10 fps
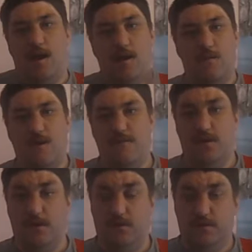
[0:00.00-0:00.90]

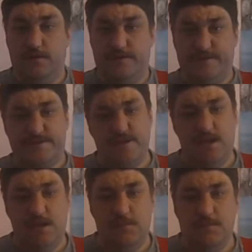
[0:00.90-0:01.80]
However,
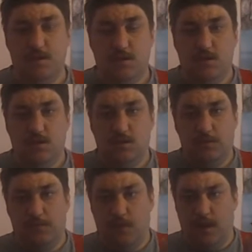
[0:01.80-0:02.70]
Steam
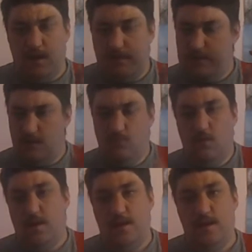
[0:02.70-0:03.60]

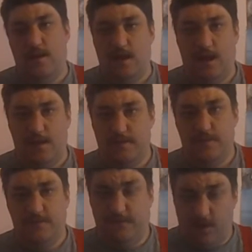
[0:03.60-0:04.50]
somewhere has
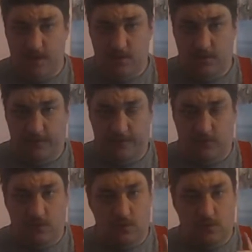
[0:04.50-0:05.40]
the files
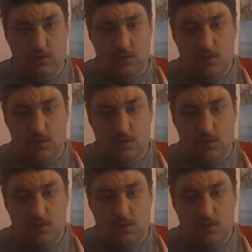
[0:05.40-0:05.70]
for